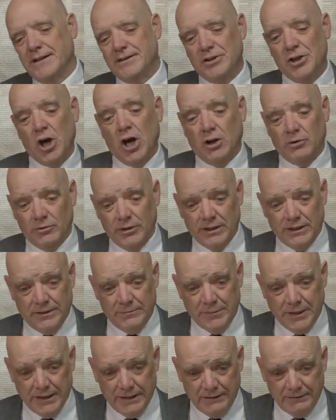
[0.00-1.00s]
not really
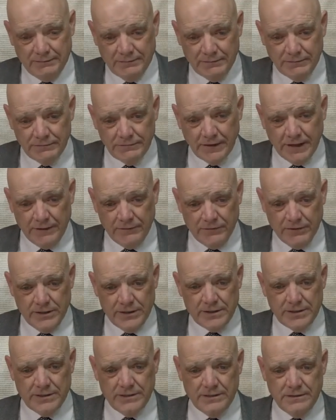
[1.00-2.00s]
my
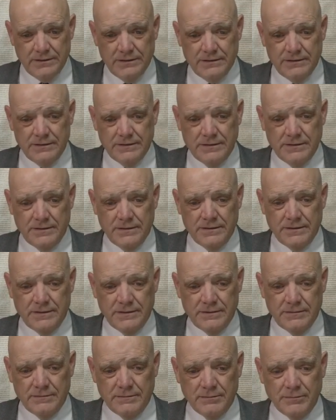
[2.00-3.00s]
favorite
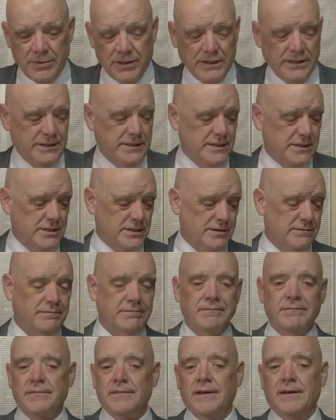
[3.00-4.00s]
politician.
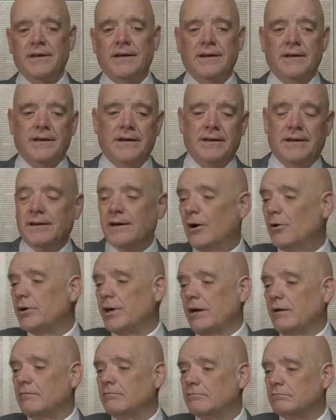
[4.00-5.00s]

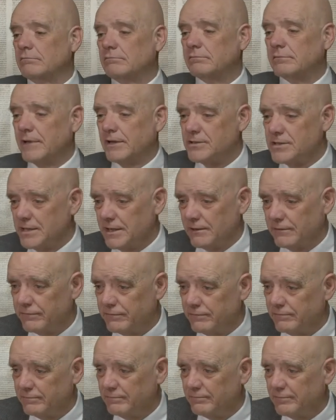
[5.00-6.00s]
Okay, that's enough.
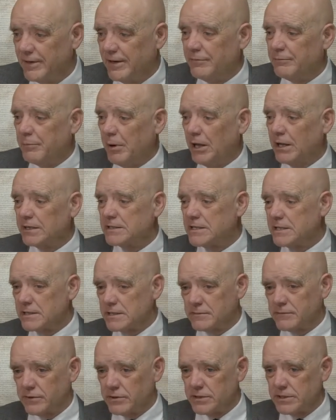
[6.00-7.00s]
Enough
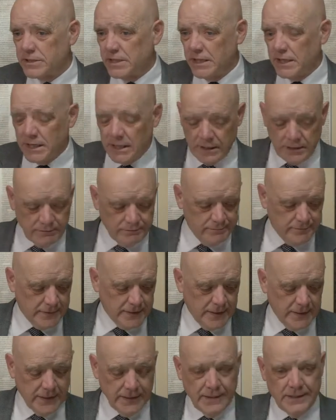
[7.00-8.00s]
politics for today
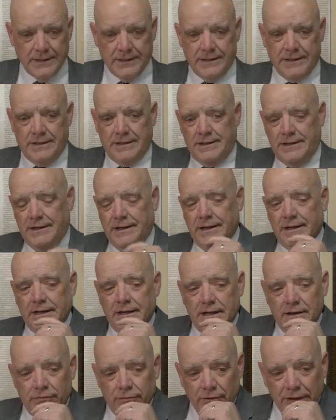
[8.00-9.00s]
and
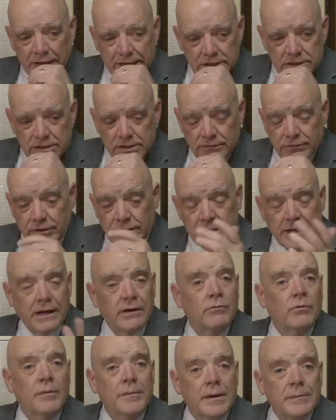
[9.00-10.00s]
enough religion for today.
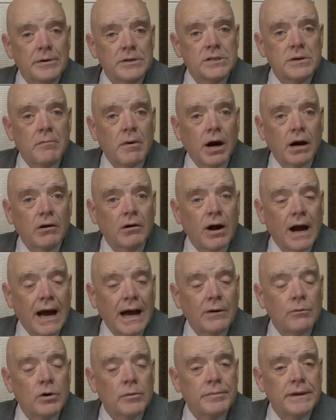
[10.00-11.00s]
Remember, tomorrow
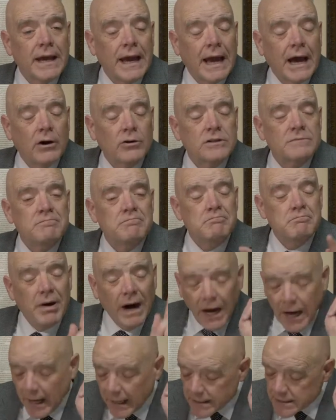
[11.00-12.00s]
I will be out,
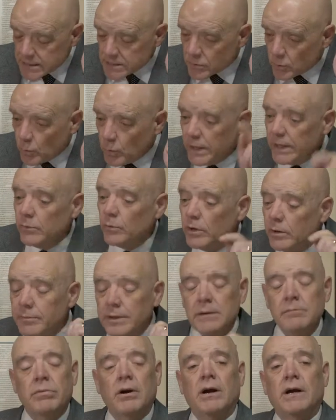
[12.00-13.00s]
but we will
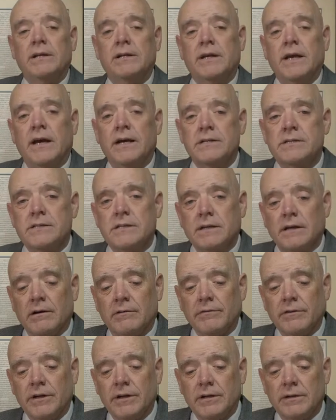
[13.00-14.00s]
be broadcasting. Our
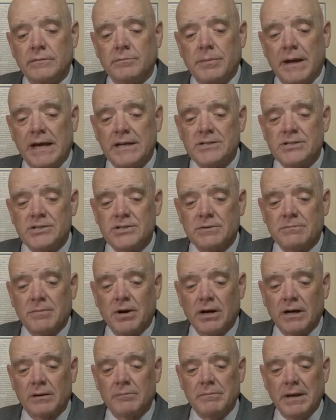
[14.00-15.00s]
friend Pastor
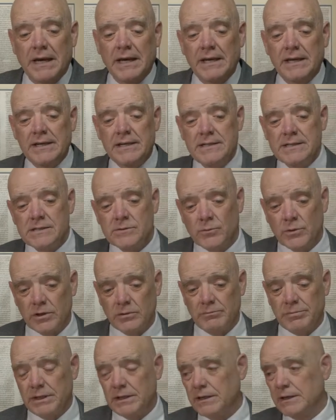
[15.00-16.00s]
Mark Bays will
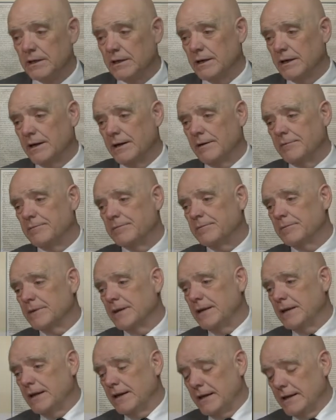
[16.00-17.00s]
be uh,
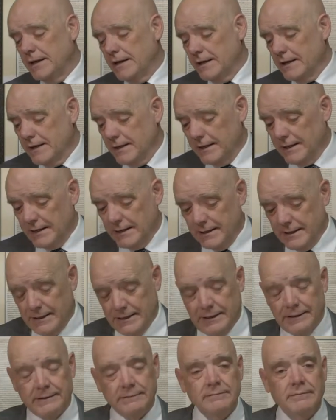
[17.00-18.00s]

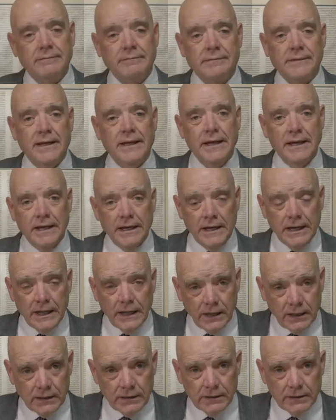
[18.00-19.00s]
uh, in